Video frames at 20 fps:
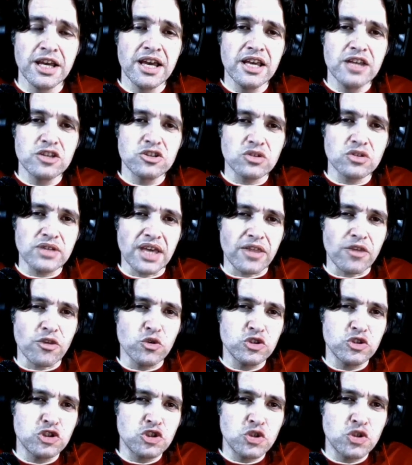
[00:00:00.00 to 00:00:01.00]
So yeah,
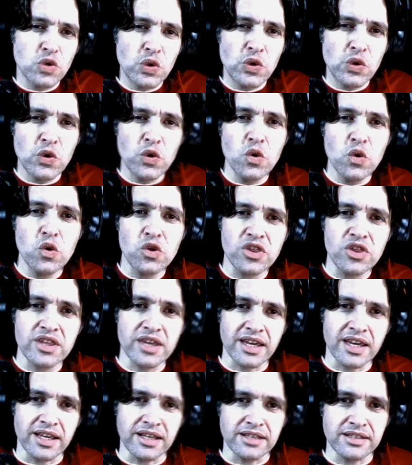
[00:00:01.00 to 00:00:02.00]
those 2
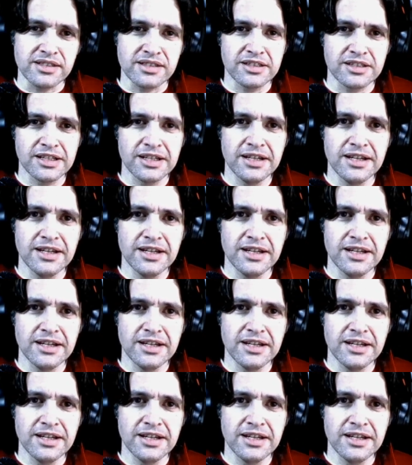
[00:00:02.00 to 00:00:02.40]
things